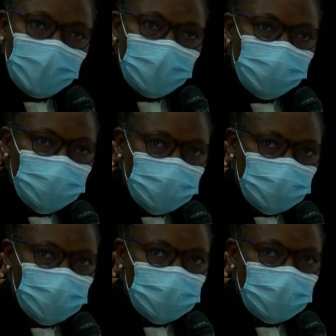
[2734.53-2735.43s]
across
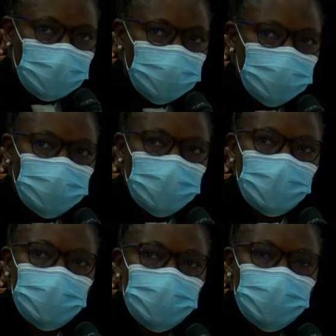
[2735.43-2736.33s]
those countries that
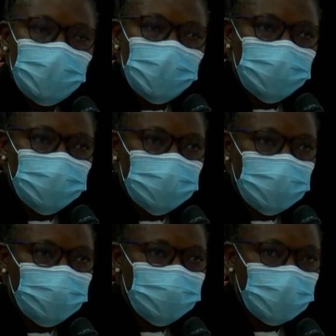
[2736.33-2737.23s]
share the
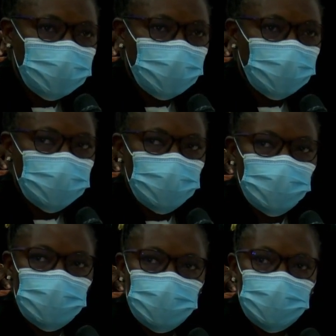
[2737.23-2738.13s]
same natural
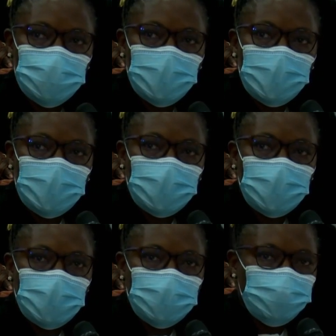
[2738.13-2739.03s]
resources that are the